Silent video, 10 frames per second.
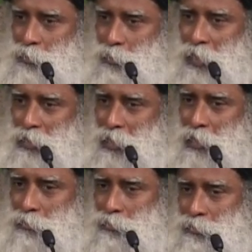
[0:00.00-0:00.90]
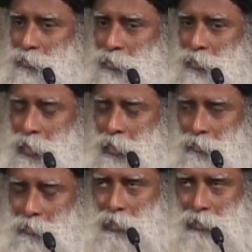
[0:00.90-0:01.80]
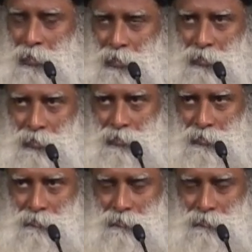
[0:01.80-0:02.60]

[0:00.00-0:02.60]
Right now, everybody is like this.